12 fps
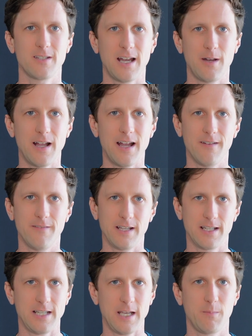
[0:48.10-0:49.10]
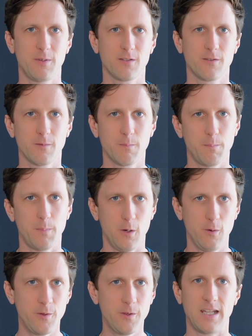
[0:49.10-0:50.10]
I will have examples for
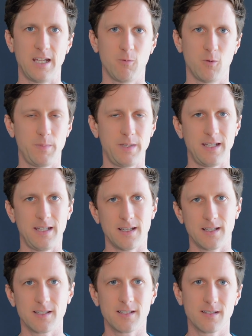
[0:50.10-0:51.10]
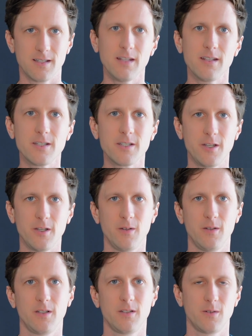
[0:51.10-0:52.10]
both. It will be slightly
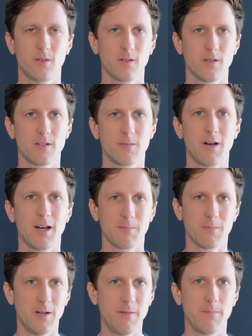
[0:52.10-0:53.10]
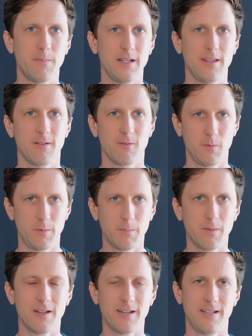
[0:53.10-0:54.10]
skewed towards bottom-up, but there will be
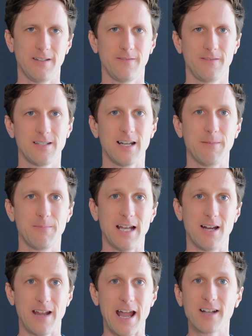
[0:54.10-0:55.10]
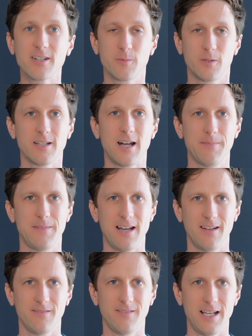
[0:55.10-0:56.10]
plenty of top-down, actionable
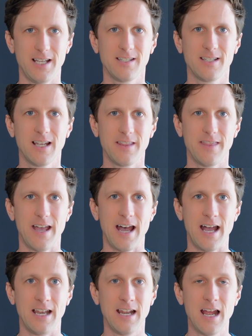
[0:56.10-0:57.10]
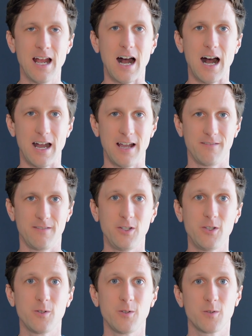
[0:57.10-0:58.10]
top-down advice that I've
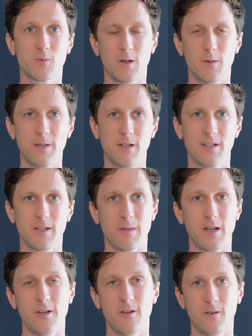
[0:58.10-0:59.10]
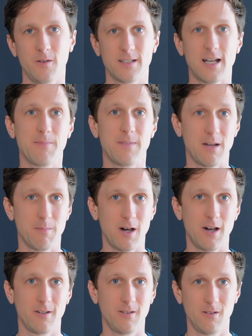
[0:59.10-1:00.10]
used while building my own top-down
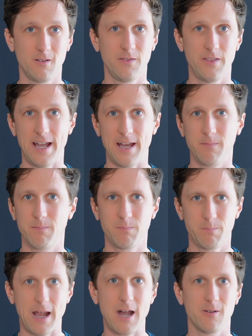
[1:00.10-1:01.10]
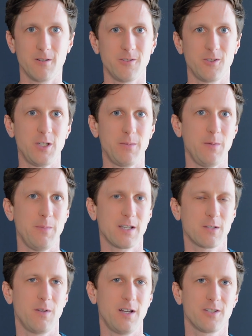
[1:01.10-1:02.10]
model that powers GP
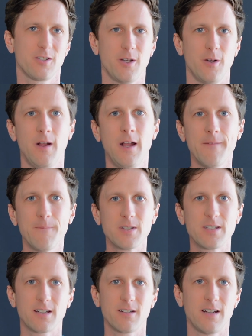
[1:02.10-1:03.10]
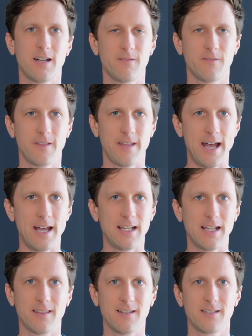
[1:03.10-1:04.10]
Picks Plus. So stick around for that
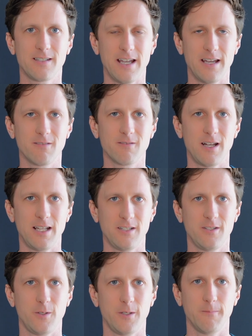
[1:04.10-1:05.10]
and let's get right into it.